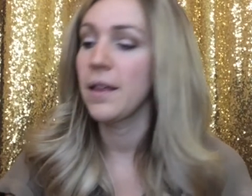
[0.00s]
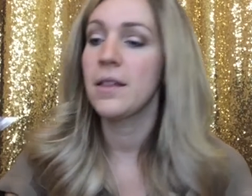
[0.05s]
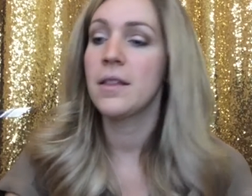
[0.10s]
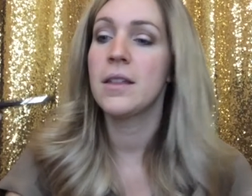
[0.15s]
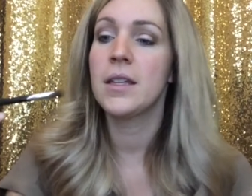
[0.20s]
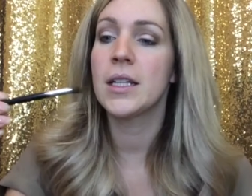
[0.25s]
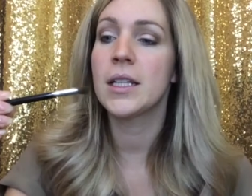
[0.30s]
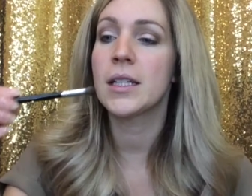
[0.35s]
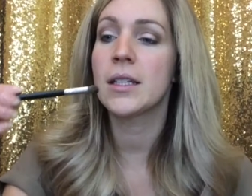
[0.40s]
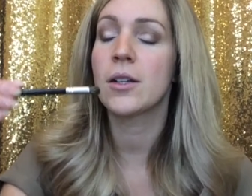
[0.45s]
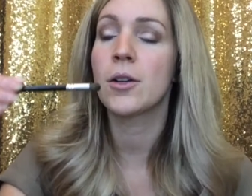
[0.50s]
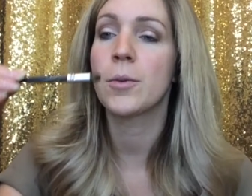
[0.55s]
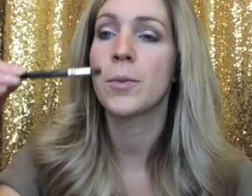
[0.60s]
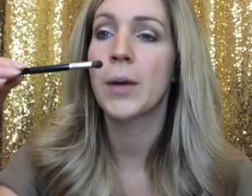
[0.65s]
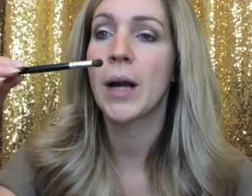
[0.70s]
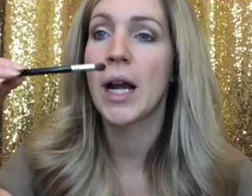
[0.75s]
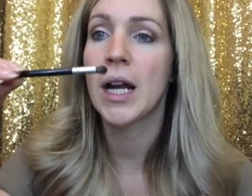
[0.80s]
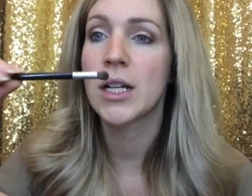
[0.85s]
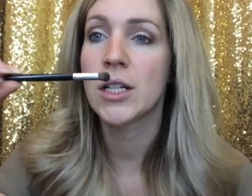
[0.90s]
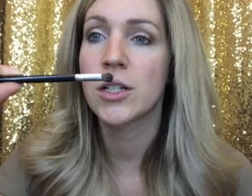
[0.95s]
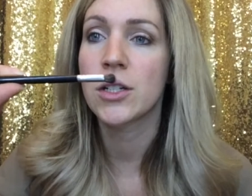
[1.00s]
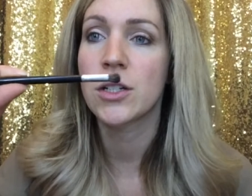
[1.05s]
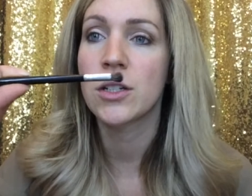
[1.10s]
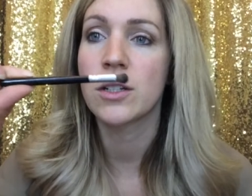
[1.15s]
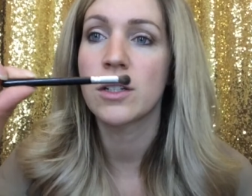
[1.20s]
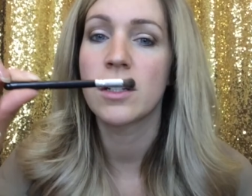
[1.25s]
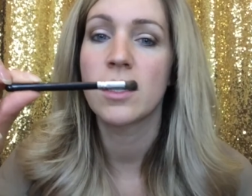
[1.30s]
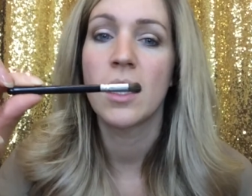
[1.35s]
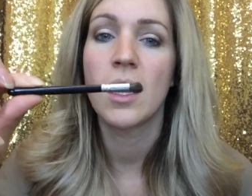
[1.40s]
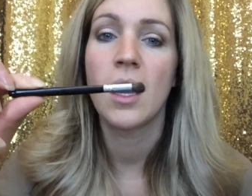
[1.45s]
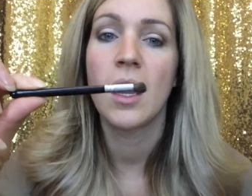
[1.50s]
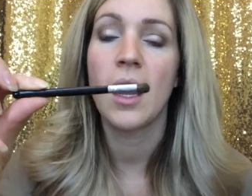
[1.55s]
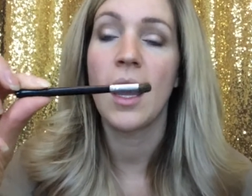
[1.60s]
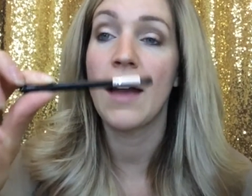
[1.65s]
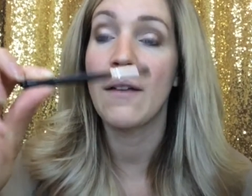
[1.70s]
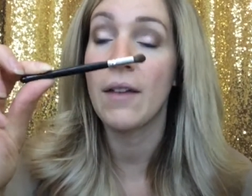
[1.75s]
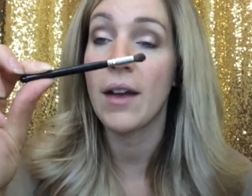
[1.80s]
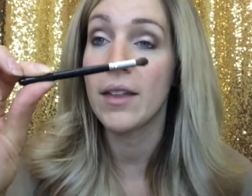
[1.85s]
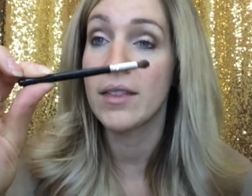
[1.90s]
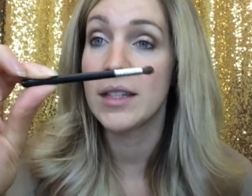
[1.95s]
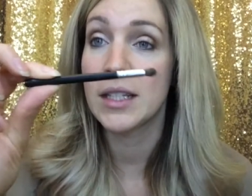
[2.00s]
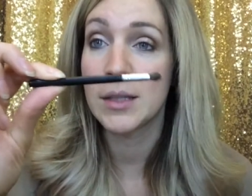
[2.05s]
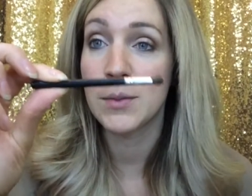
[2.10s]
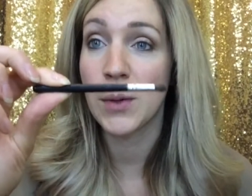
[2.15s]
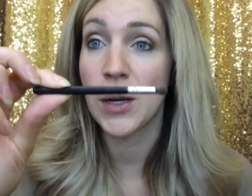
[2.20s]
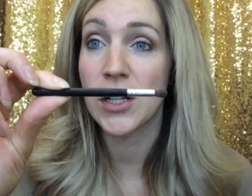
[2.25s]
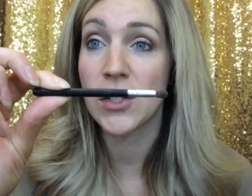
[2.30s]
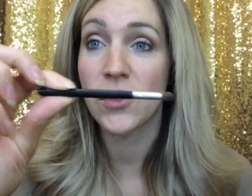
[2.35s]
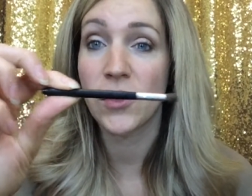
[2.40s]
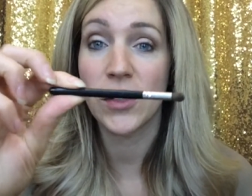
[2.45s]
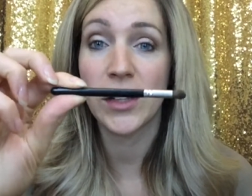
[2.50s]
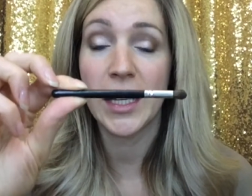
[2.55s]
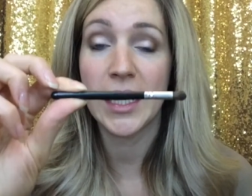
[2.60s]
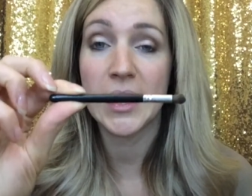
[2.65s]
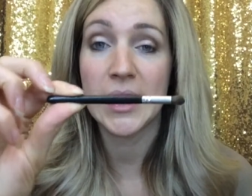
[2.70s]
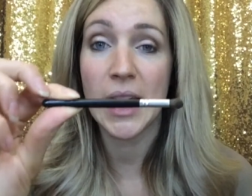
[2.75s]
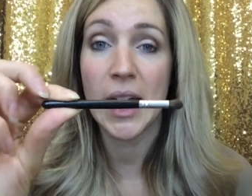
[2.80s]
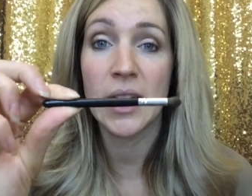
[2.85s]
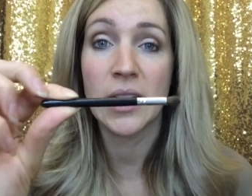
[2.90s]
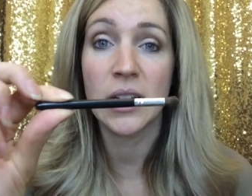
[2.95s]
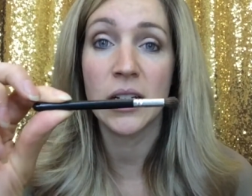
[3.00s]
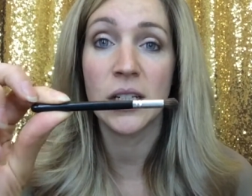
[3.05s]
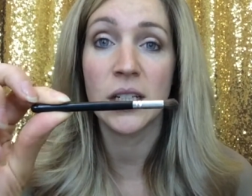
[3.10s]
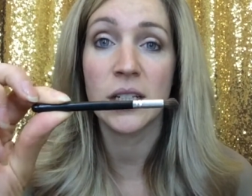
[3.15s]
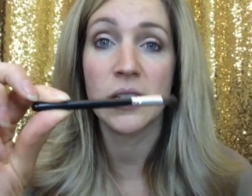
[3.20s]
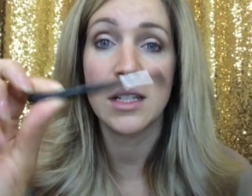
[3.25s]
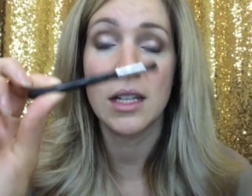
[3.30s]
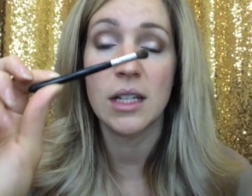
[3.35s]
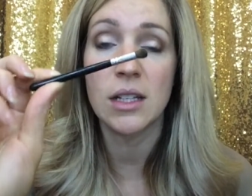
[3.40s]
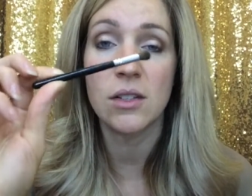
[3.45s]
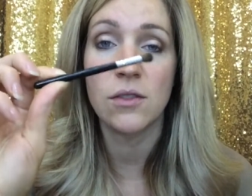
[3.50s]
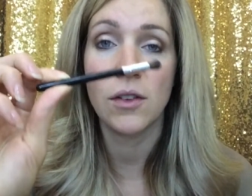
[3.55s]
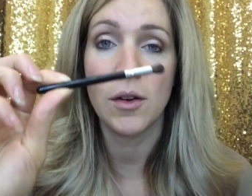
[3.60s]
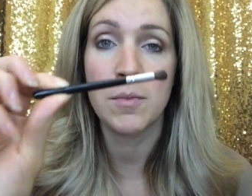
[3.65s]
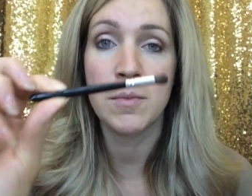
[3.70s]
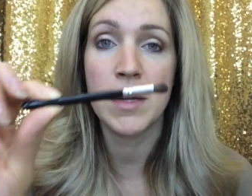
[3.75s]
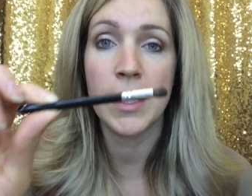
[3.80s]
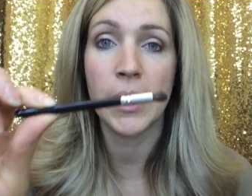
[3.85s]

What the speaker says: this little brush. I've had this brush for like 10 years. It's from